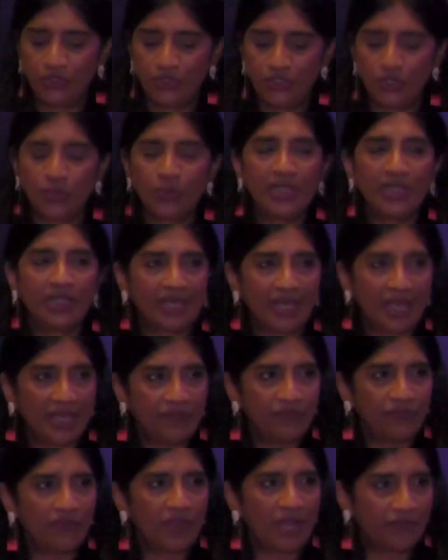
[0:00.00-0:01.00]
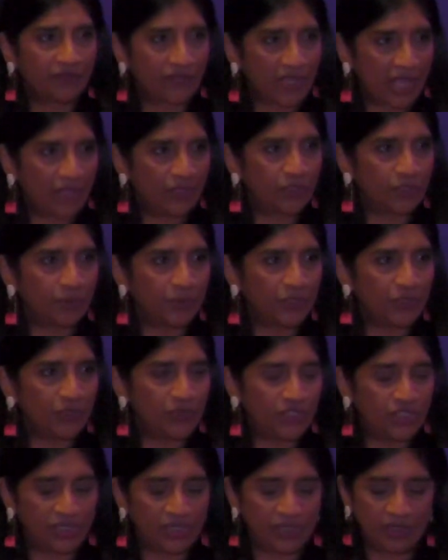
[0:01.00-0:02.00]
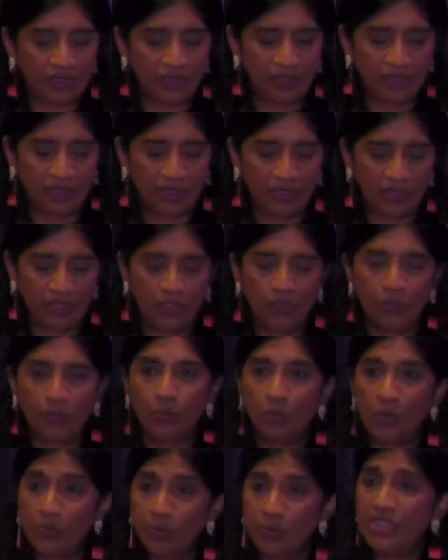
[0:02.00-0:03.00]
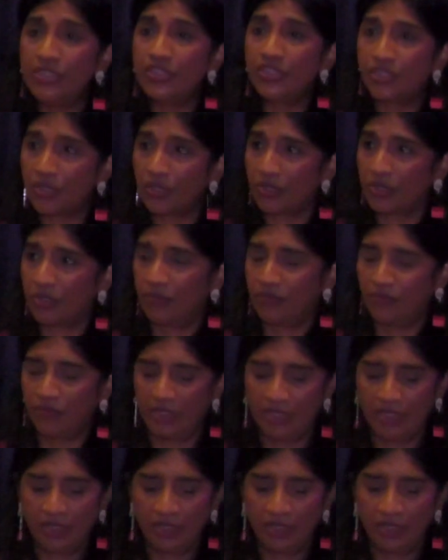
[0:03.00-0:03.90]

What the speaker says: to a life of contribution. When we serve,